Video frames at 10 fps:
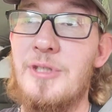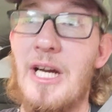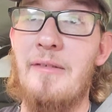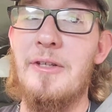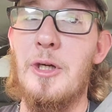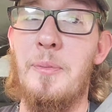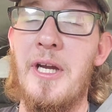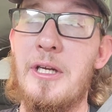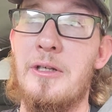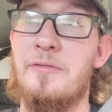driving to
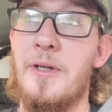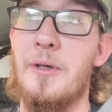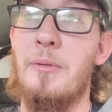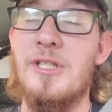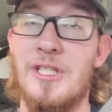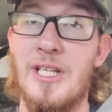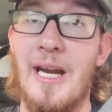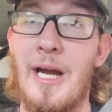Petersville, which is an